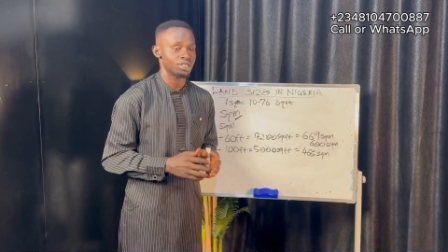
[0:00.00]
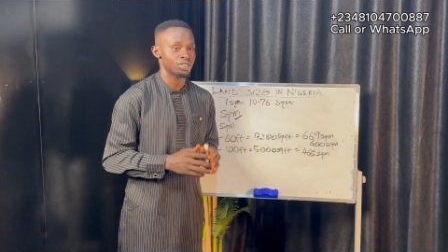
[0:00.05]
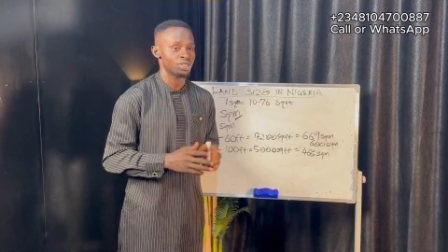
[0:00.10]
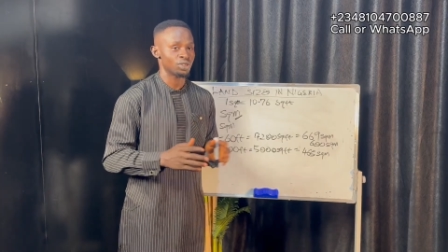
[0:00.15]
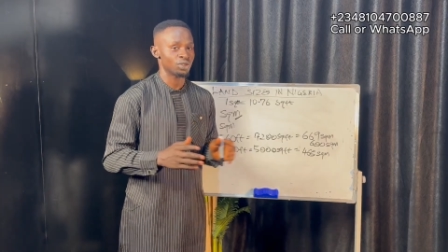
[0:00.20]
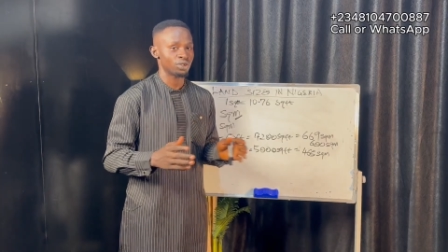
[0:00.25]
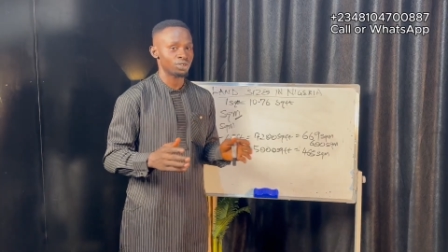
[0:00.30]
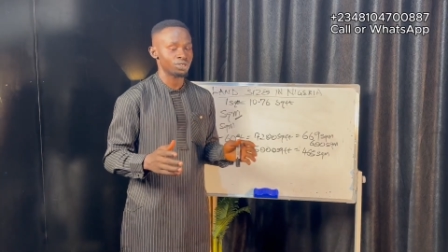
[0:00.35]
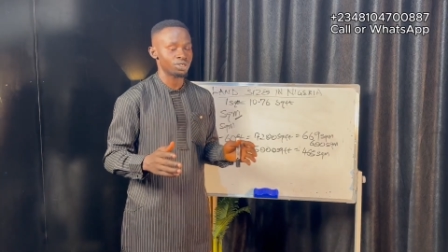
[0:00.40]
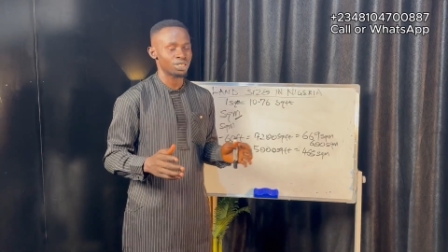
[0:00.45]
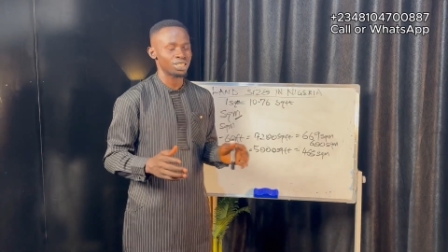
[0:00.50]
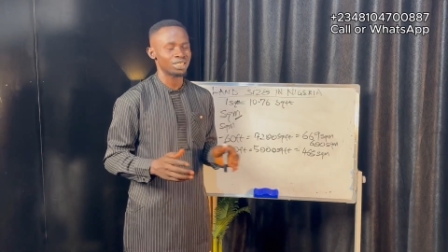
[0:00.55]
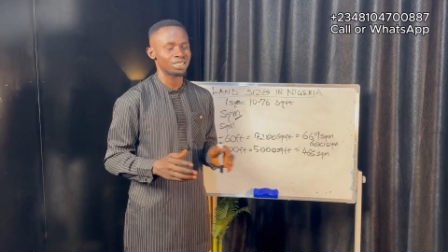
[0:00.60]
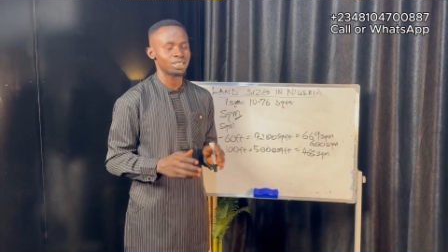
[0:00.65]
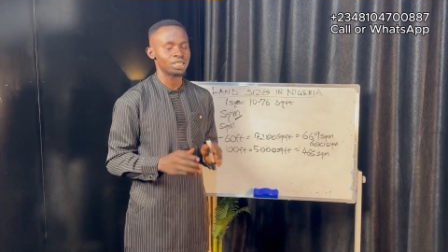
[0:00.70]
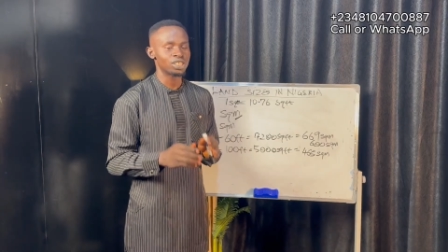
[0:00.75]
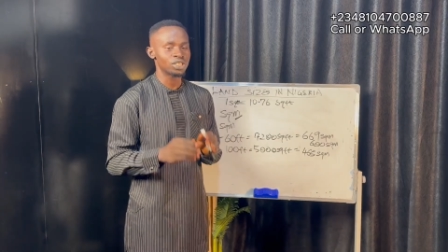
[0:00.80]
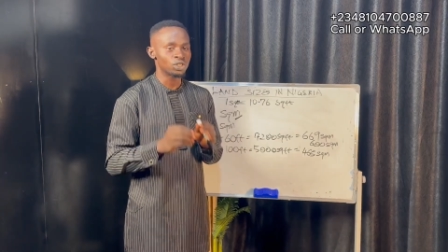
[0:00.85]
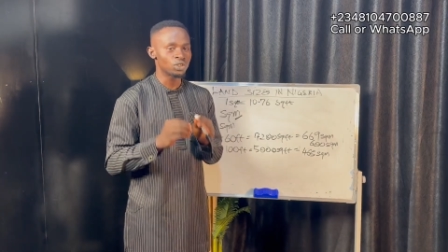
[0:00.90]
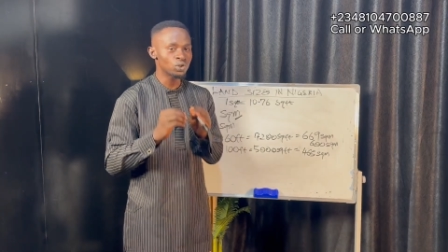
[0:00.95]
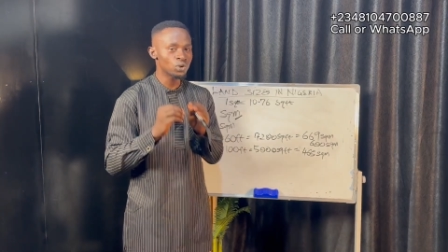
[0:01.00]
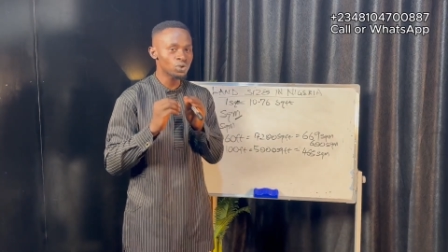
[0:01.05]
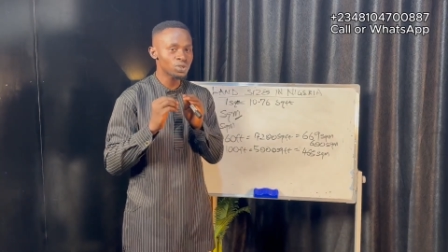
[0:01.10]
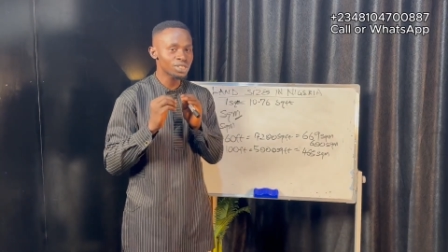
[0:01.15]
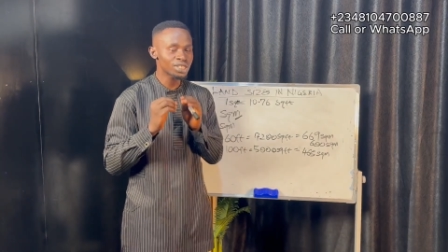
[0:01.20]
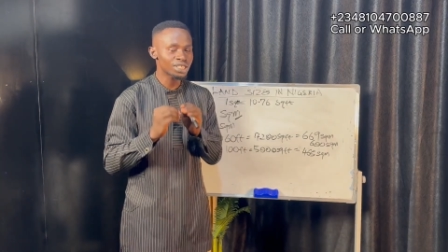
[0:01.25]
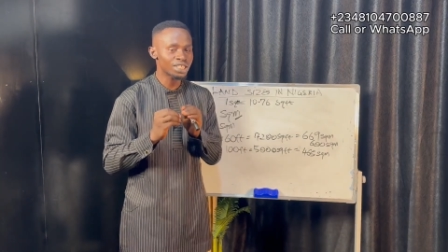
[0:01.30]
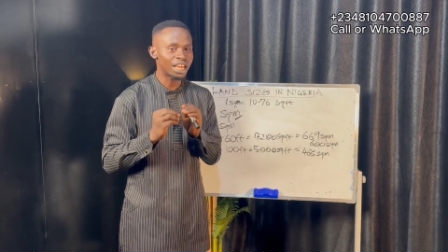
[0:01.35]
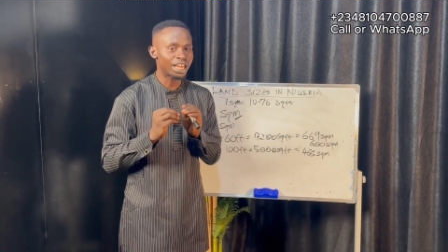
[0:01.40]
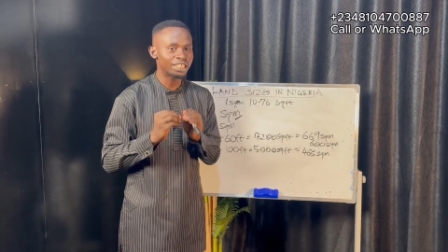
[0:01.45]
Is not the same. There's no
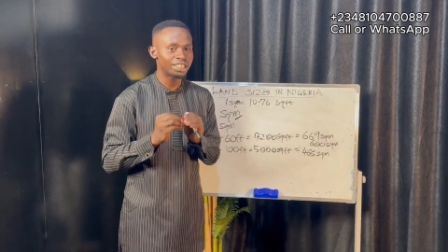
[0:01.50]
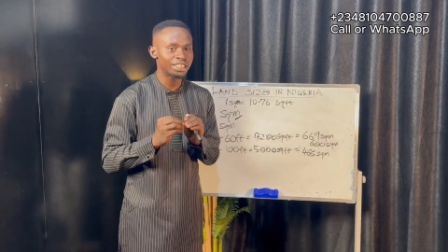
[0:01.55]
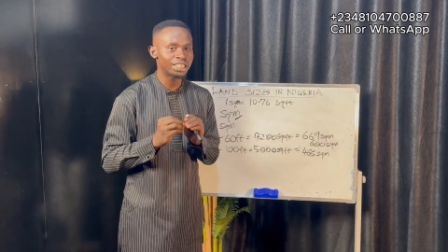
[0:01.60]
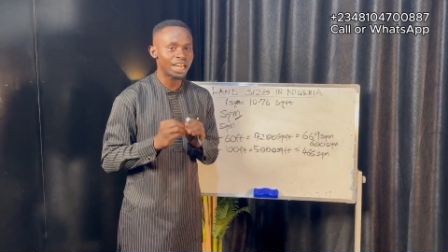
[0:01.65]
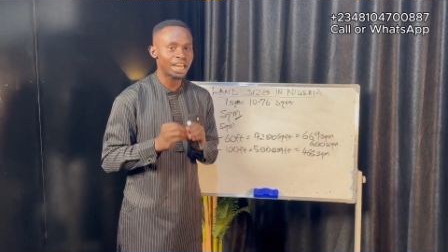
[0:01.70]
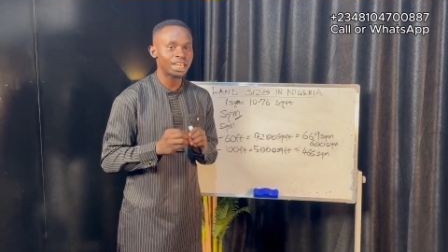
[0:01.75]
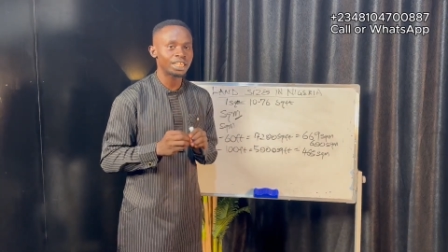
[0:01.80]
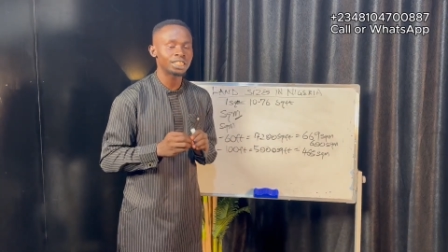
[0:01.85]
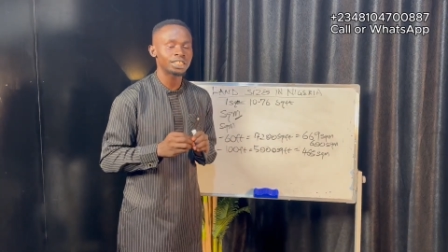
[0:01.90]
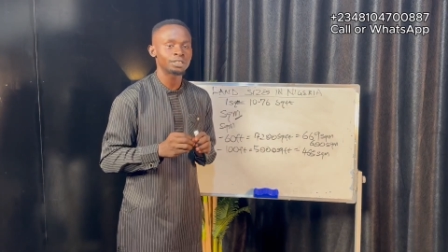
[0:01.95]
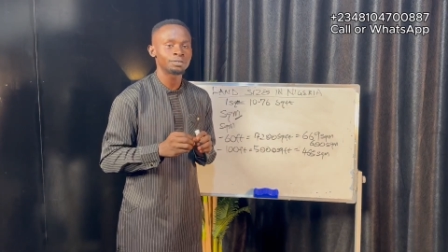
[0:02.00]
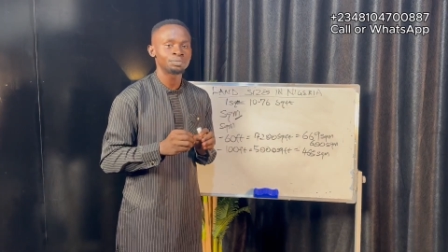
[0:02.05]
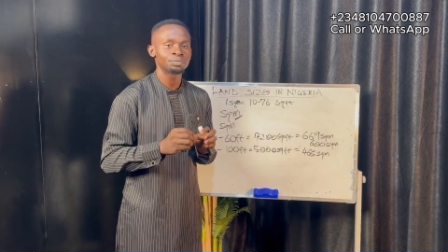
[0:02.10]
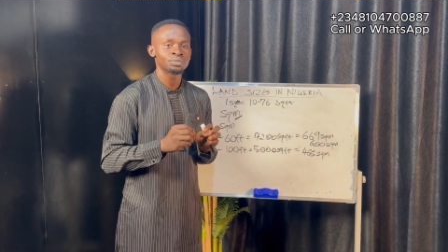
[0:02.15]
standard